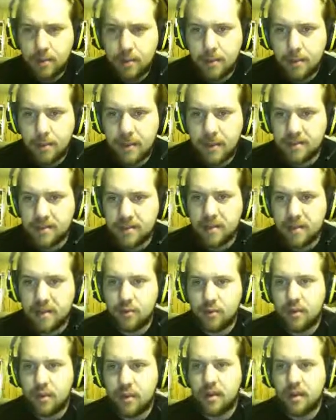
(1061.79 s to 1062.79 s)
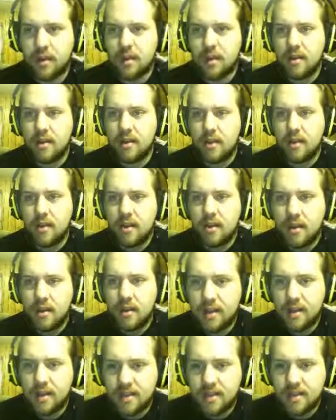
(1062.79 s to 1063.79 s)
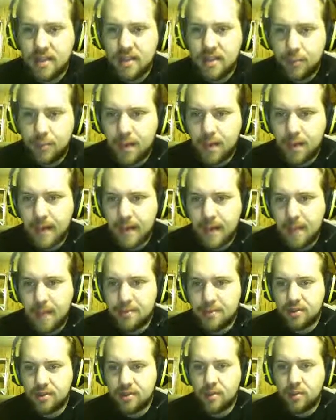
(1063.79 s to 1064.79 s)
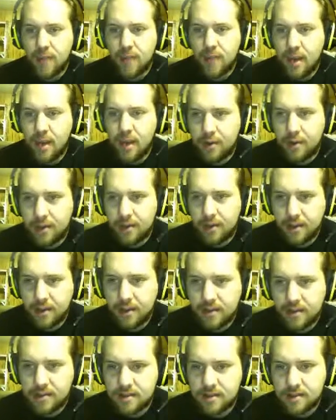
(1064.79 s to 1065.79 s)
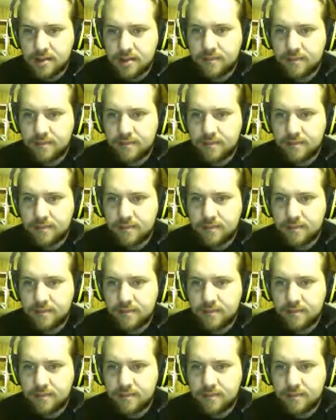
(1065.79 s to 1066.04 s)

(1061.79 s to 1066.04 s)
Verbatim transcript: battles out of the way, unless they bring absolute power like this.